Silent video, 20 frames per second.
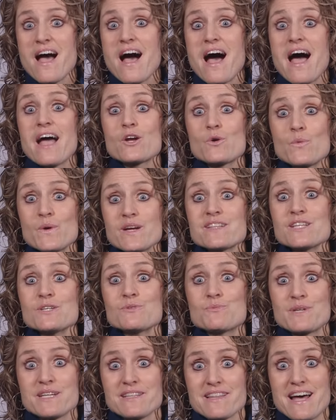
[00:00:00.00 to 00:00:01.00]
I quickly
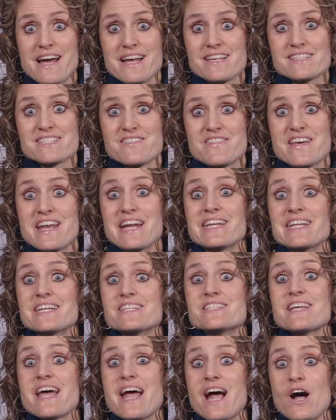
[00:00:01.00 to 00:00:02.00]
realized that I
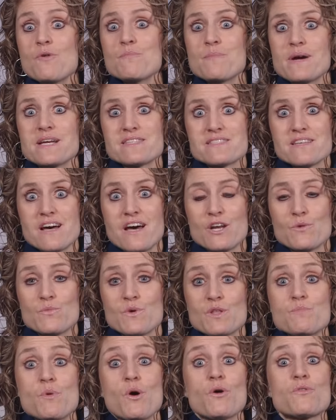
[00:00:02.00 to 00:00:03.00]
needed to help my son
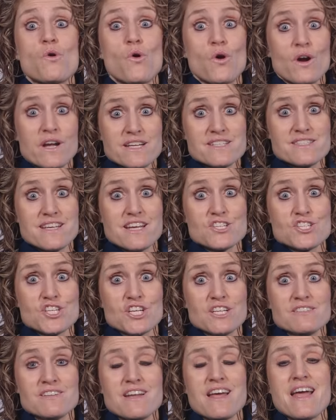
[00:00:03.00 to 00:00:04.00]
with both
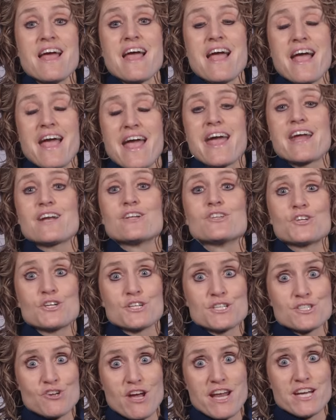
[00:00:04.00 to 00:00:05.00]
organization and
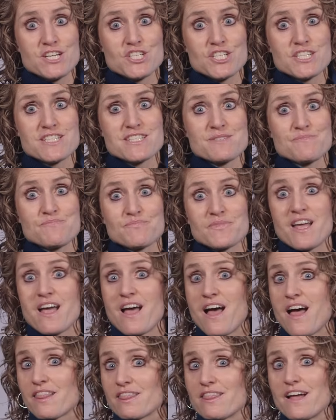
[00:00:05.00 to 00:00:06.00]
learning strategies.
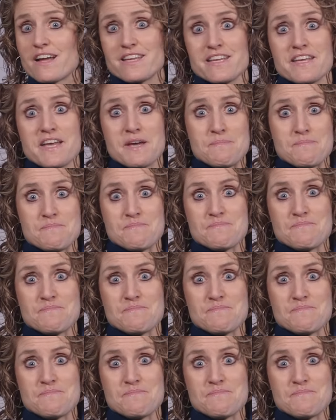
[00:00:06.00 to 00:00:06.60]
Lucky him.